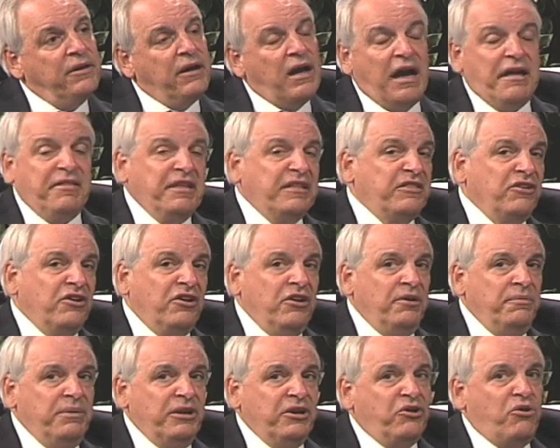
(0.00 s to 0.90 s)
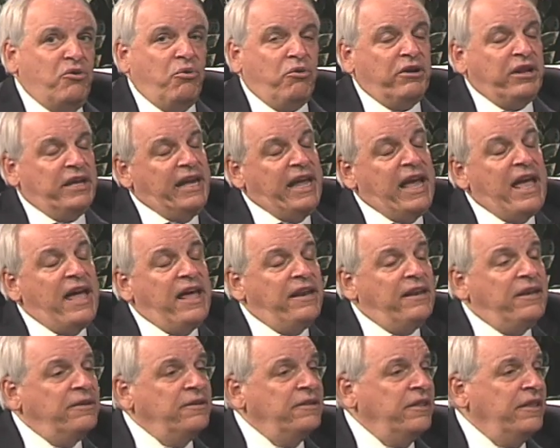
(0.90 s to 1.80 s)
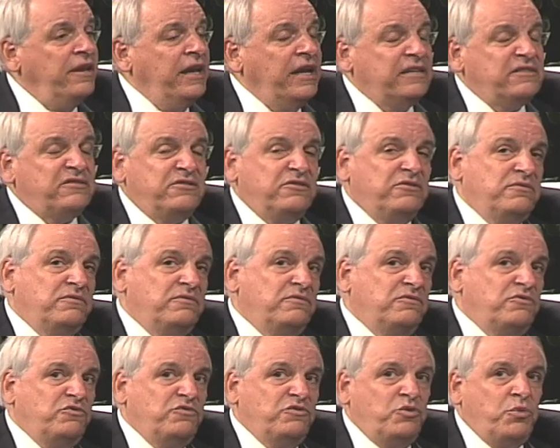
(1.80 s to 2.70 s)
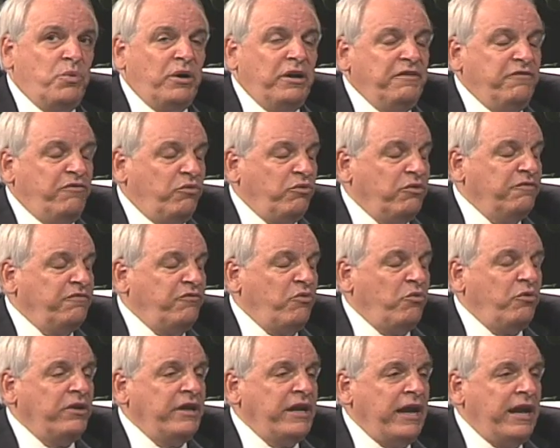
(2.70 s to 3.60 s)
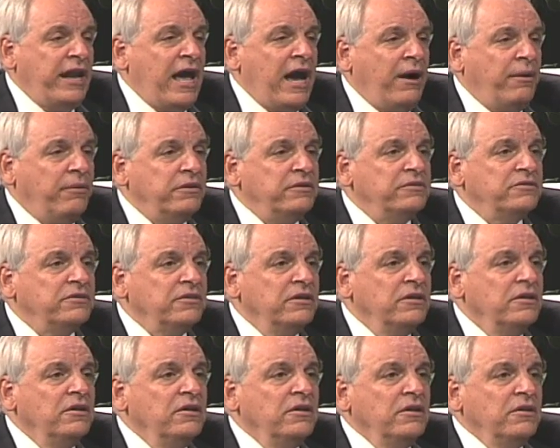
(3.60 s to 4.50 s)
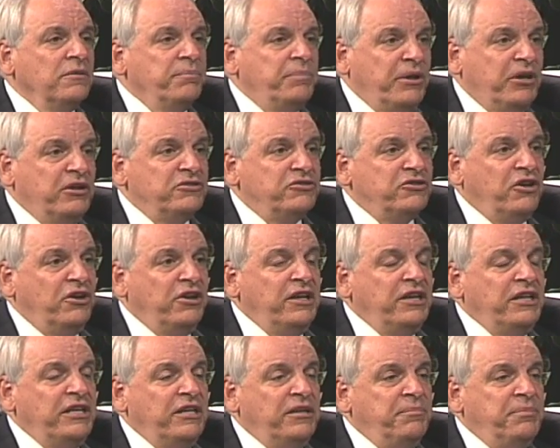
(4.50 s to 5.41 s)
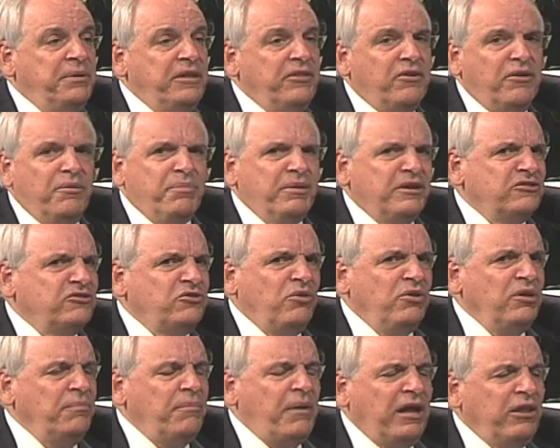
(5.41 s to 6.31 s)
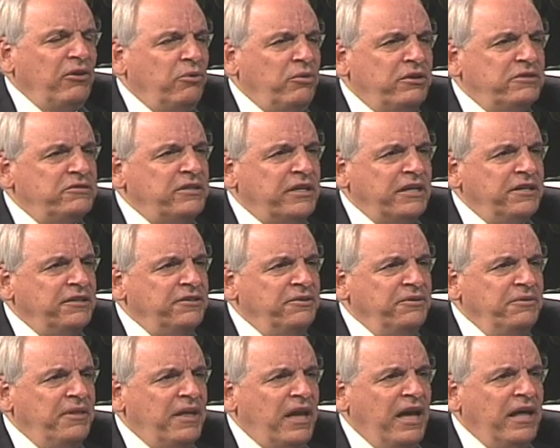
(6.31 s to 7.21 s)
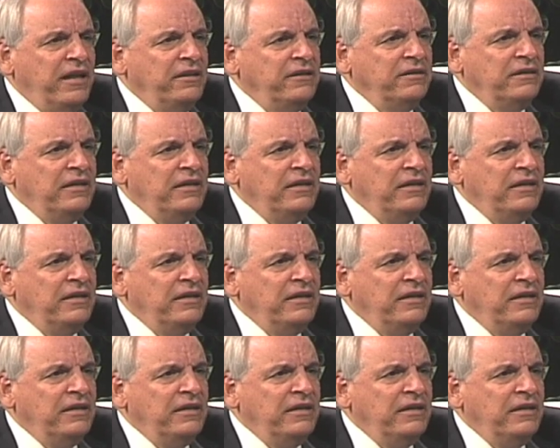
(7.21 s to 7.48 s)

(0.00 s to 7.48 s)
I think they're going to be in court again in the next 24 to 48 hours because they're going to need to be there. But it's only my lawyers that can do that.